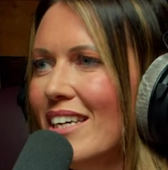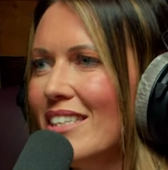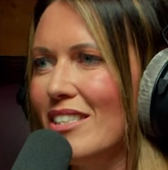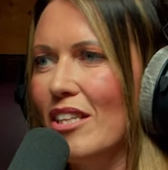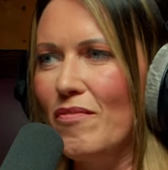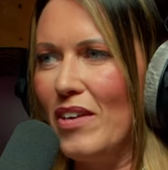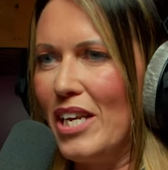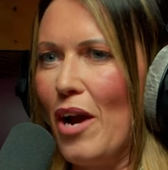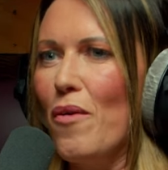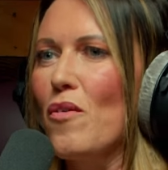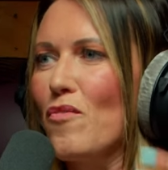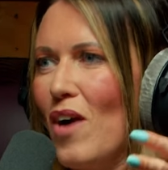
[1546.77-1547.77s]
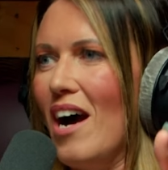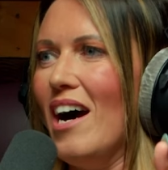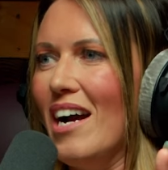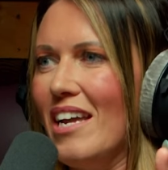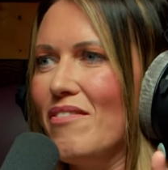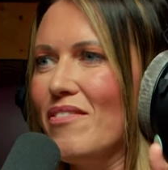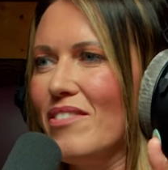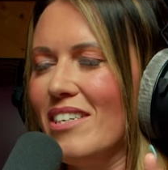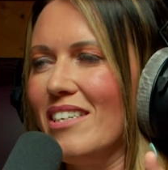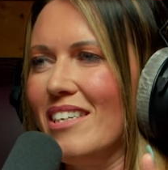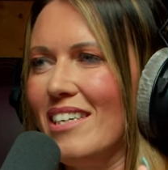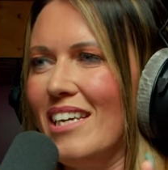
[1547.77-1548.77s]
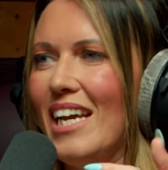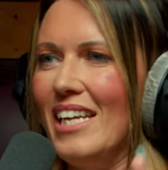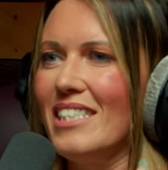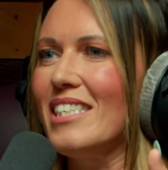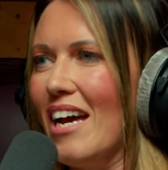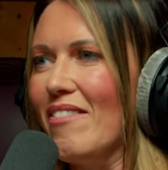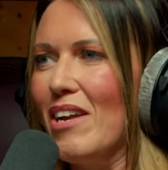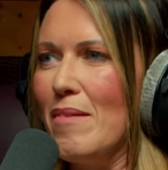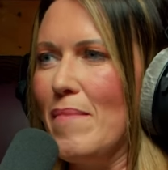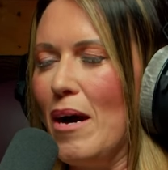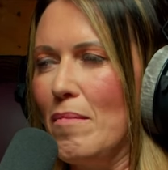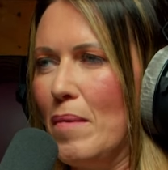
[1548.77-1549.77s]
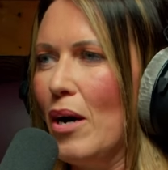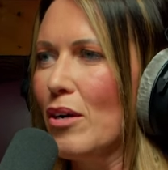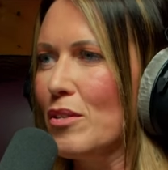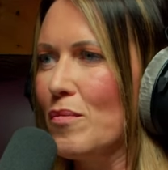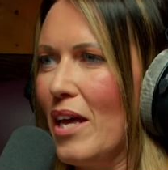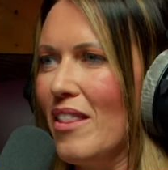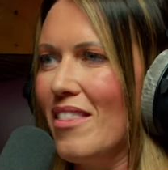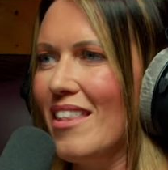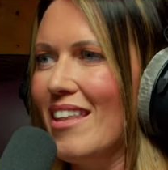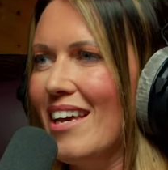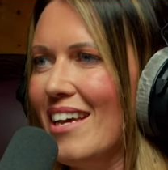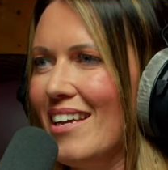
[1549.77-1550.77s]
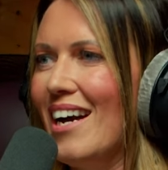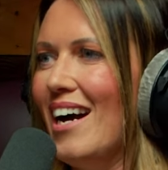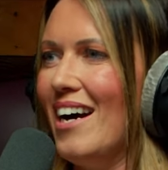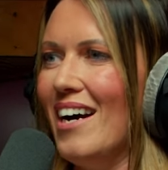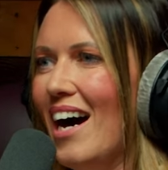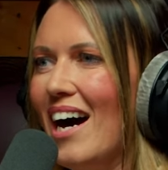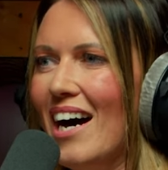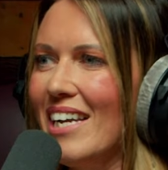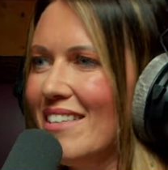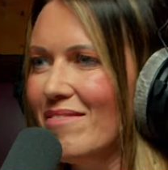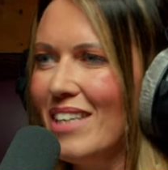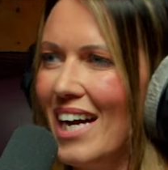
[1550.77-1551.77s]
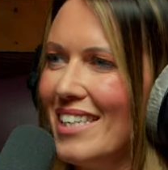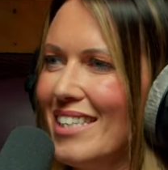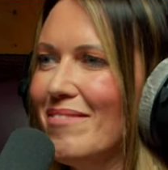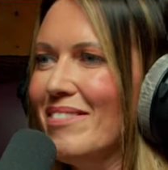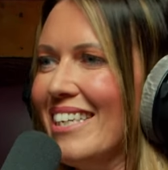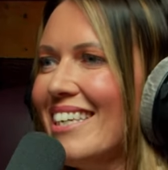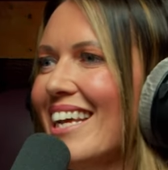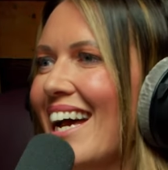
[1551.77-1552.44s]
So the video arrived into their email box with, "Hi, Adam," and